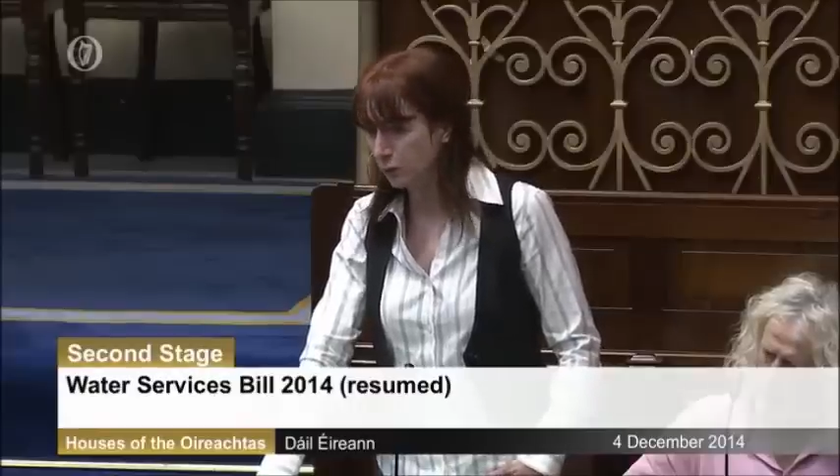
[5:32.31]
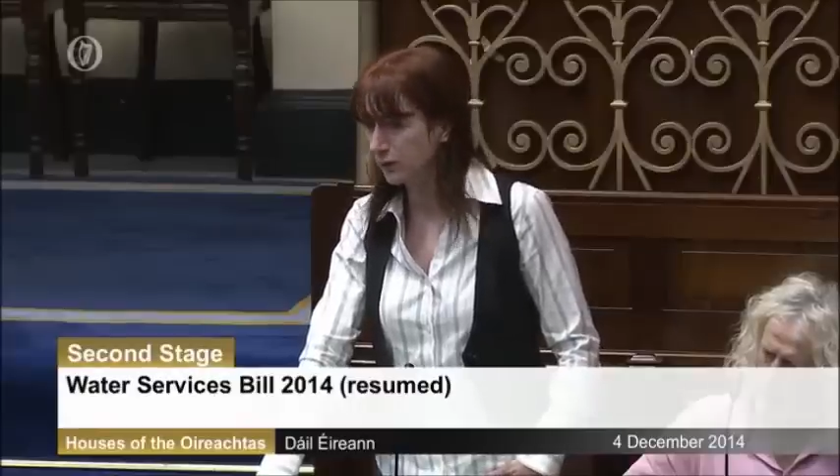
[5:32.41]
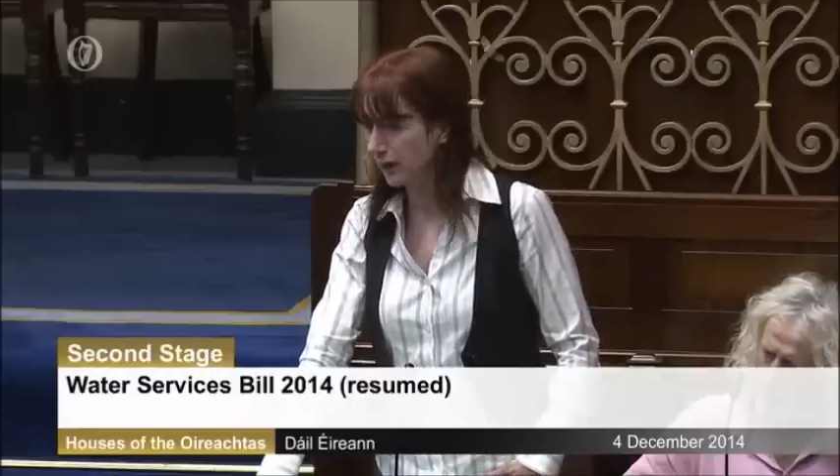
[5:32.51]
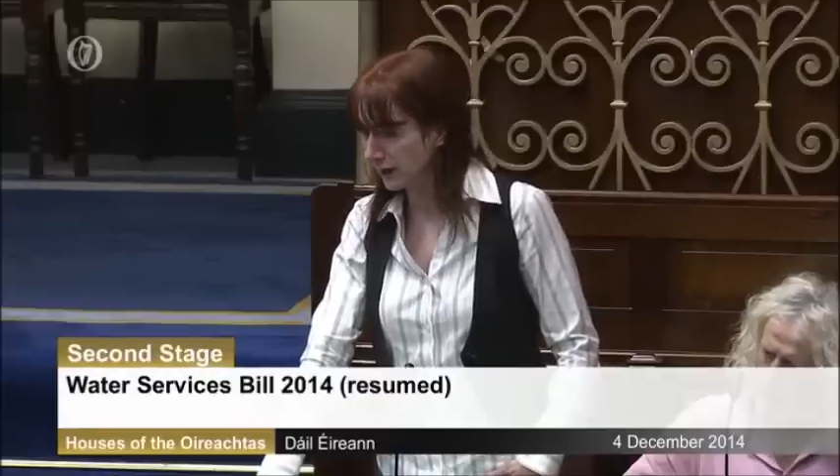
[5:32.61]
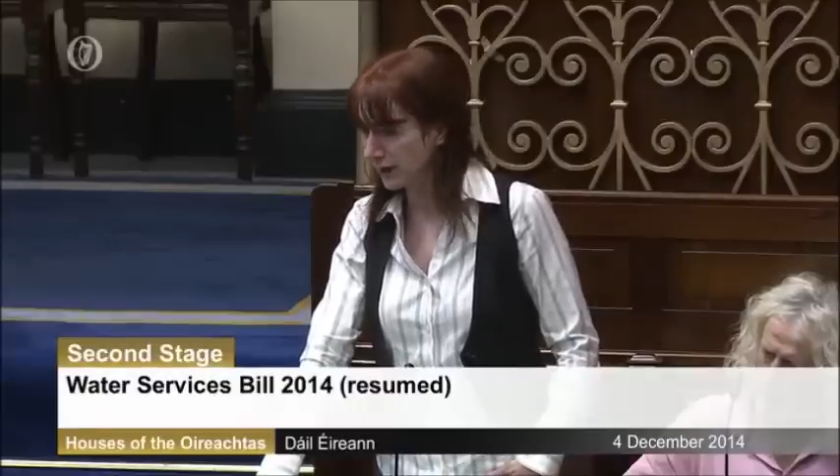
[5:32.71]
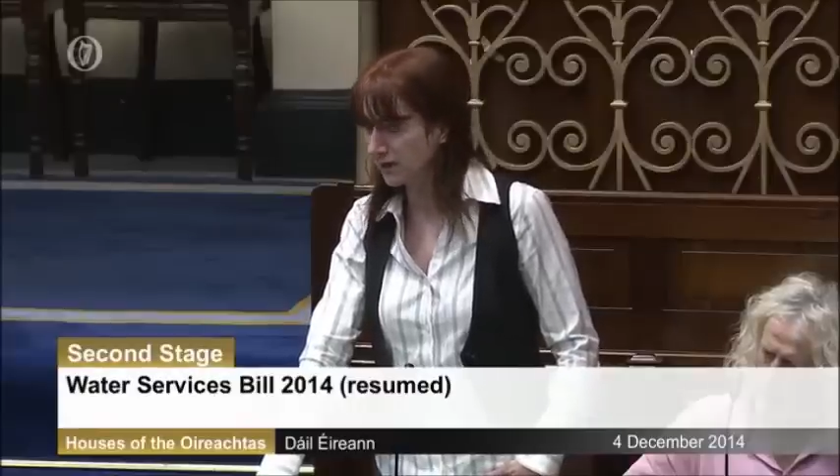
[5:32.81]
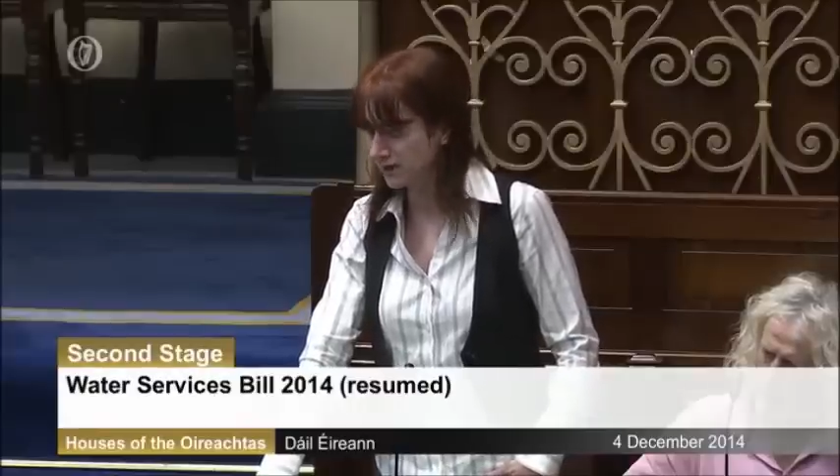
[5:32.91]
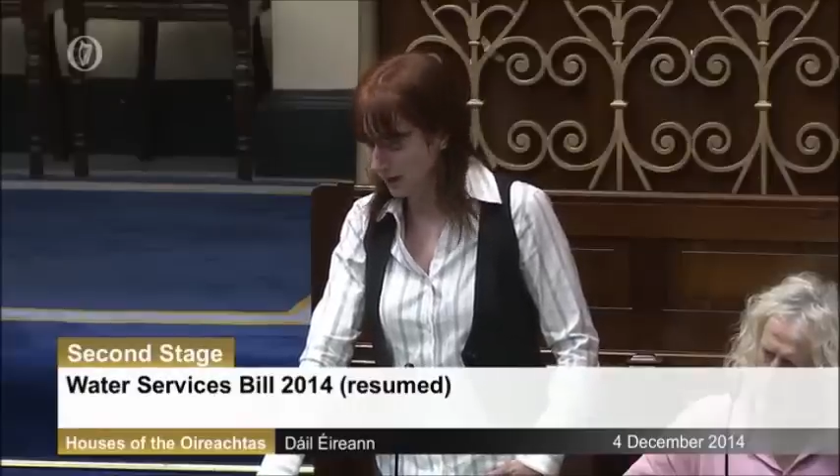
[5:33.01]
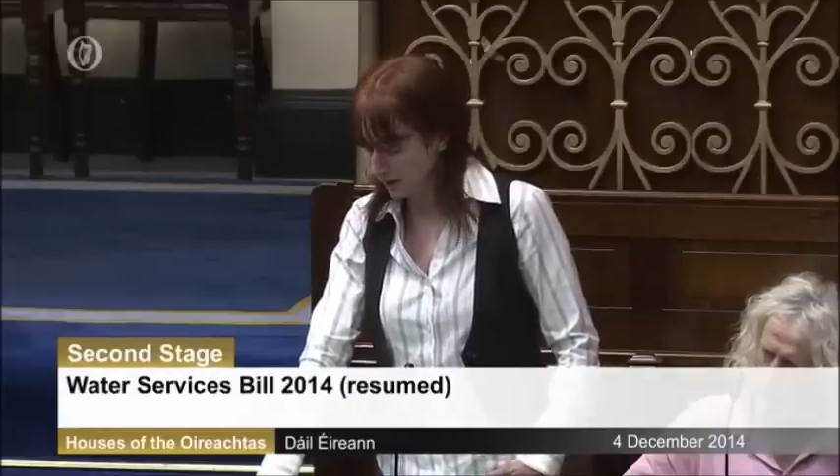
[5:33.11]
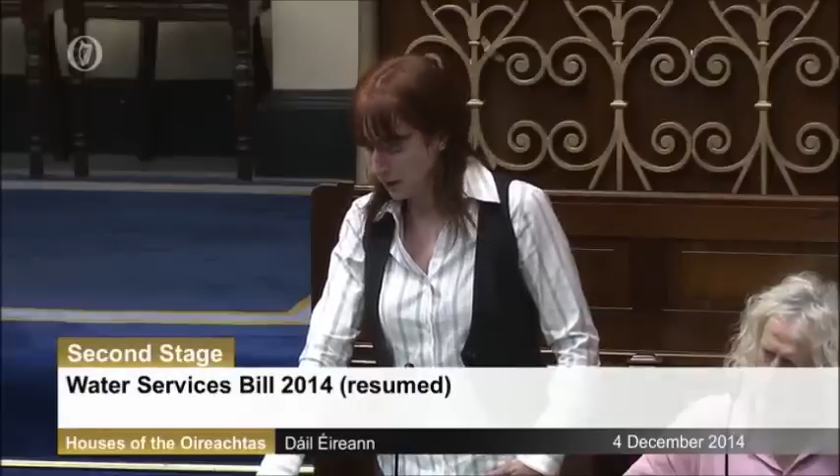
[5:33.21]
well then he is
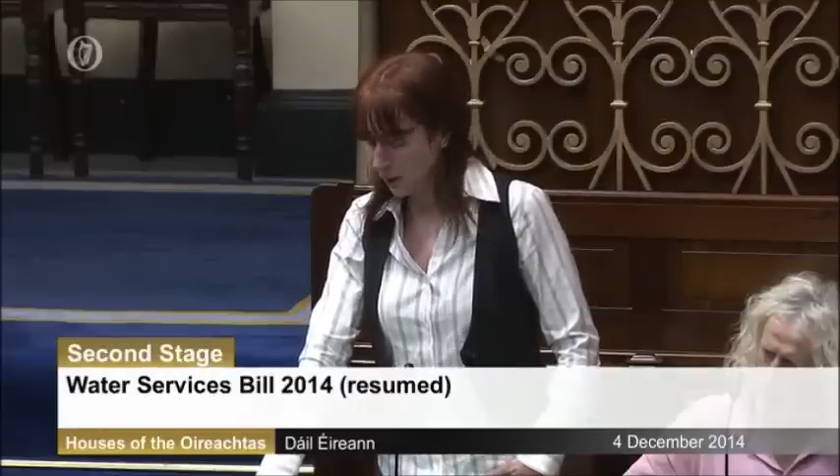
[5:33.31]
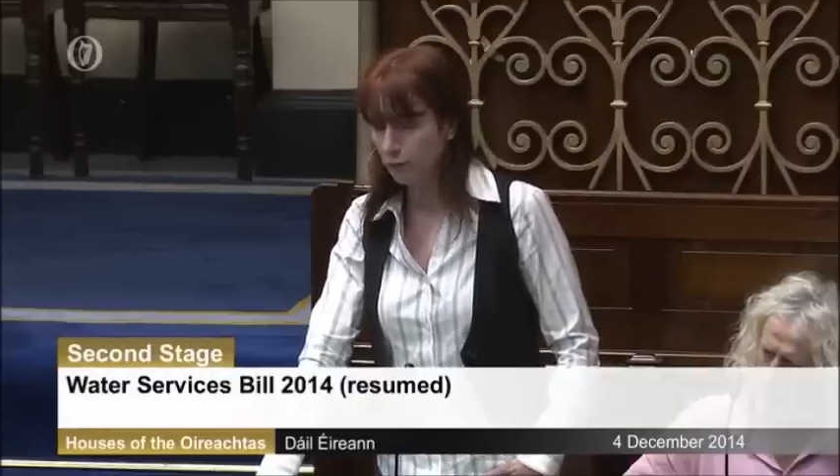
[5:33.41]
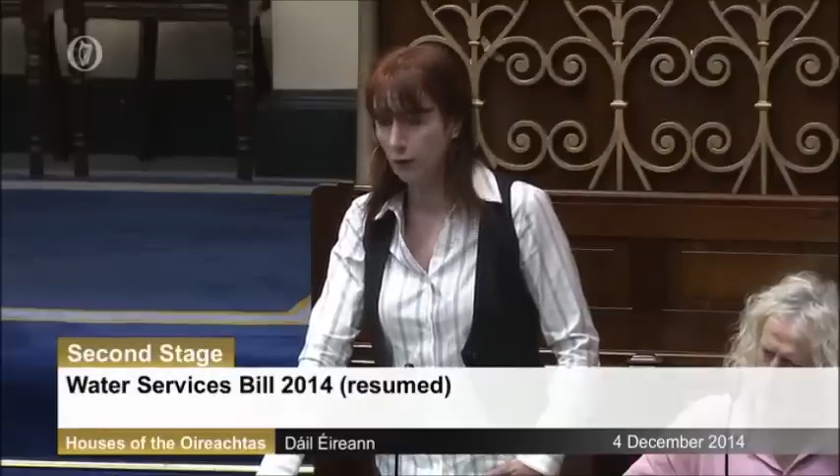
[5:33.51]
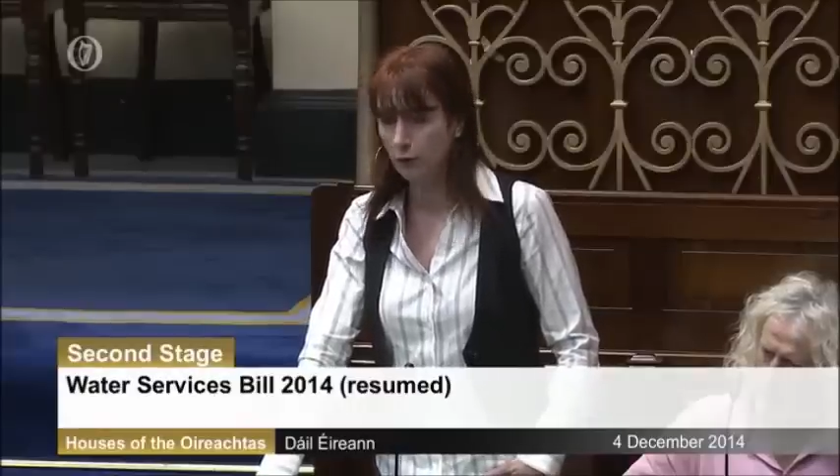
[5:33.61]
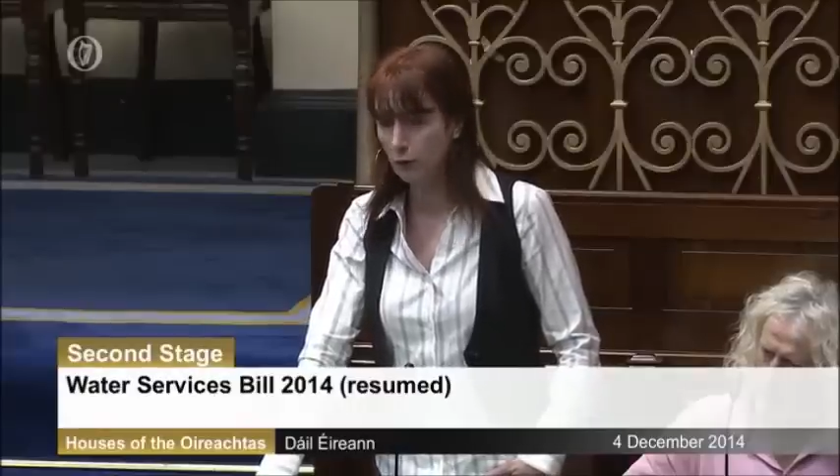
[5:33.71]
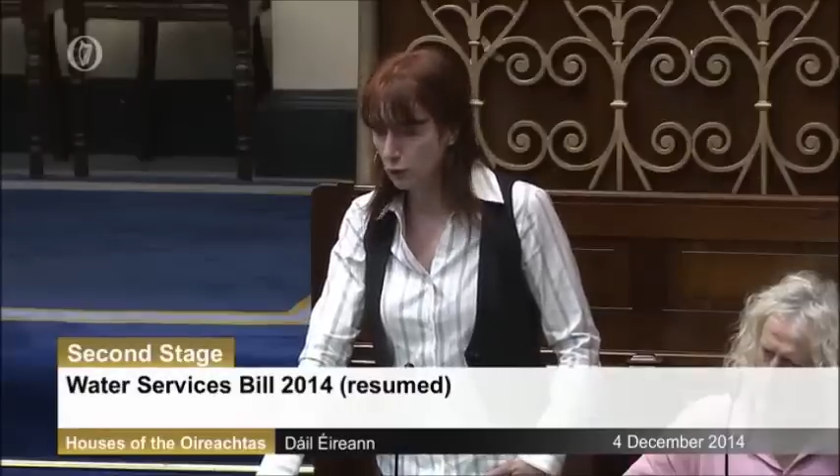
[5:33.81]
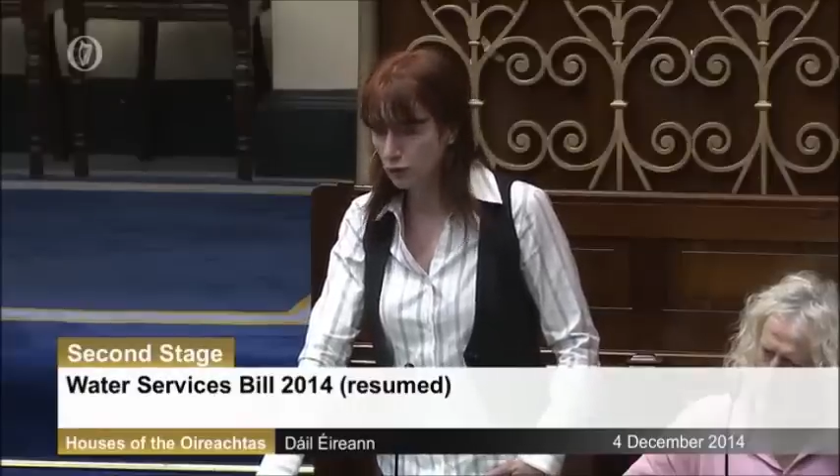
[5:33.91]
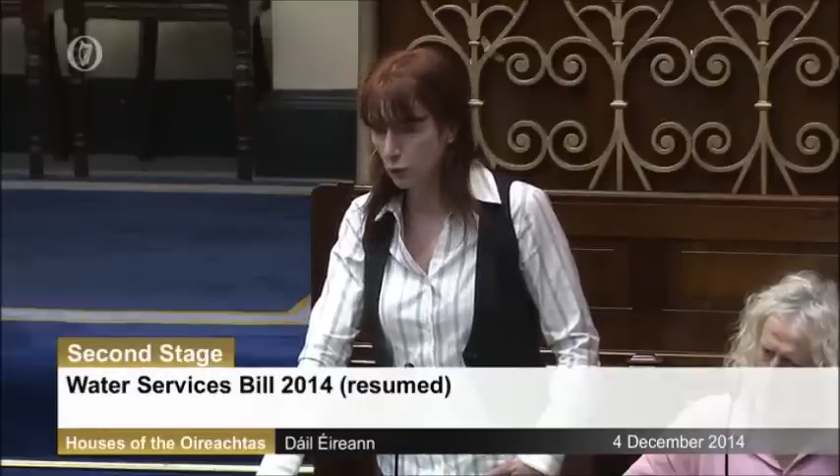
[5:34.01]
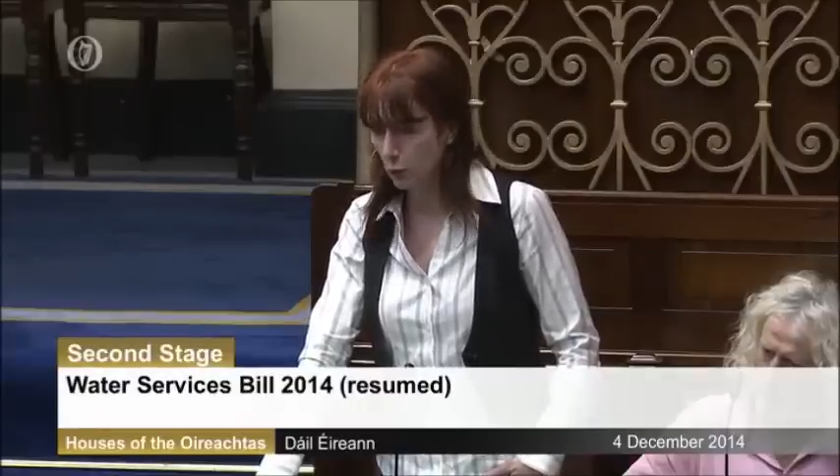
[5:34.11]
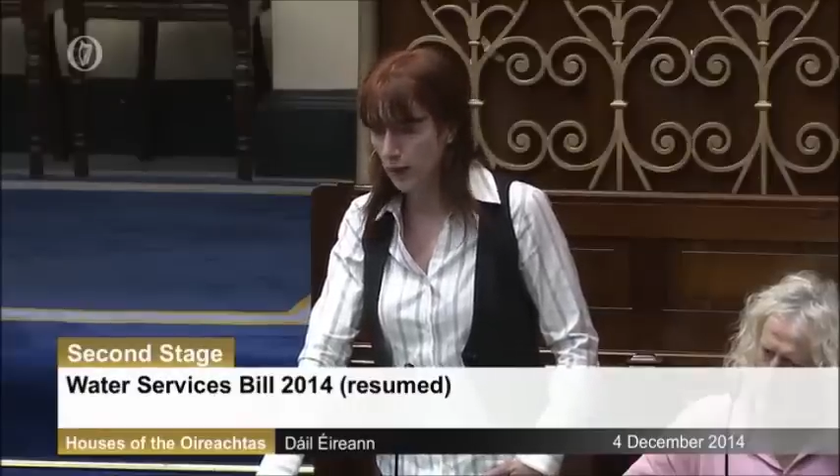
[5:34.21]
in for a rude
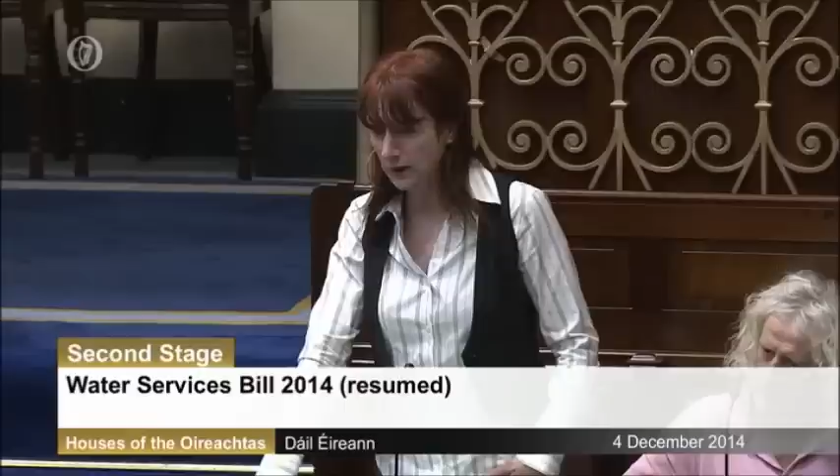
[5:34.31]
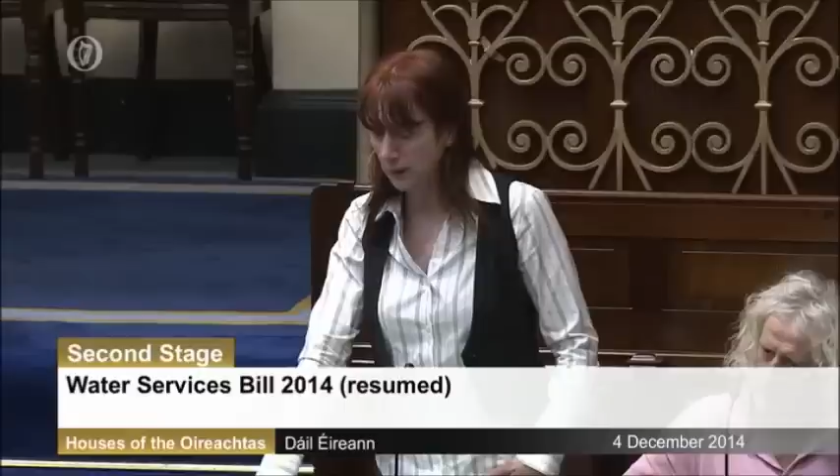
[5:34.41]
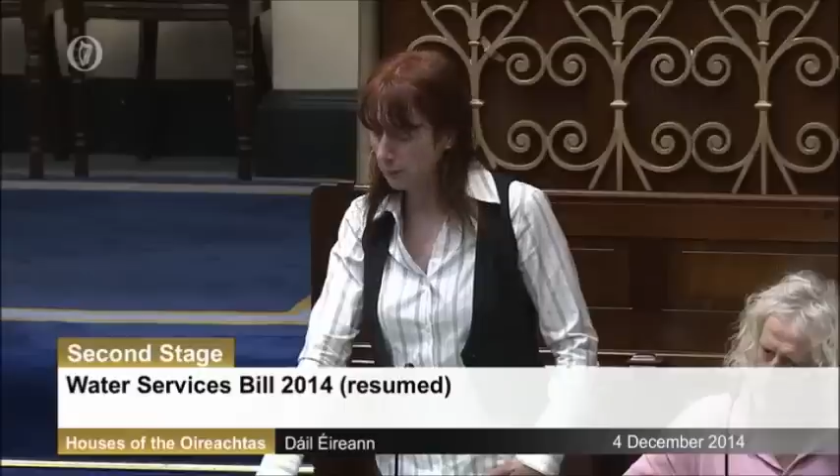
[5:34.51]
awakening,